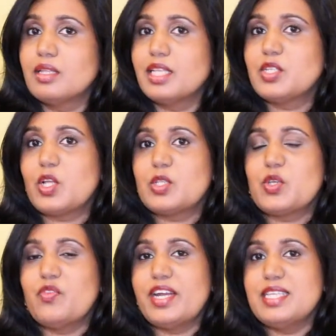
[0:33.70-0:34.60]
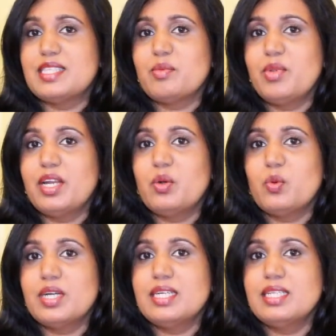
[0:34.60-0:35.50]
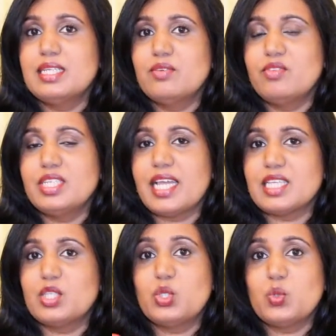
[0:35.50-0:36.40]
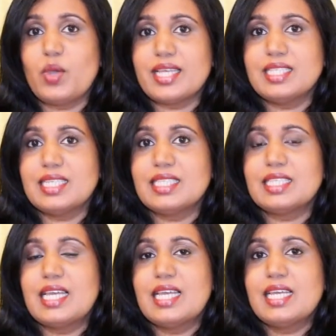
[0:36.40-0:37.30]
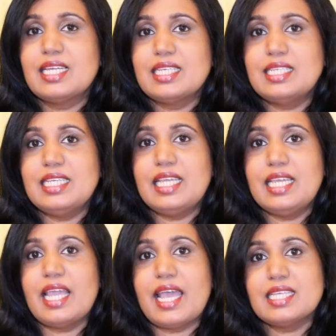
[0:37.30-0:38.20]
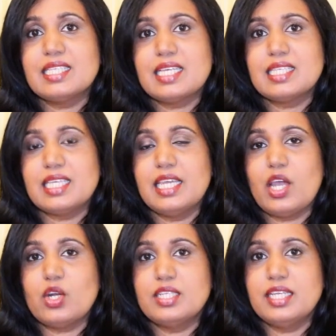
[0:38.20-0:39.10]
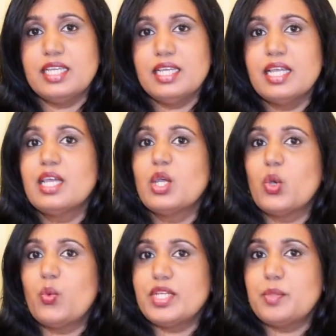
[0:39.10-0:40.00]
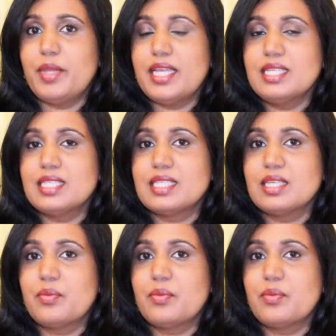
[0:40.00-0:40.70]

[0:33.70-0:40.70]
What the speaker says: There is also a very similar word which has two S's, D-E-S-S-E-R-T, which means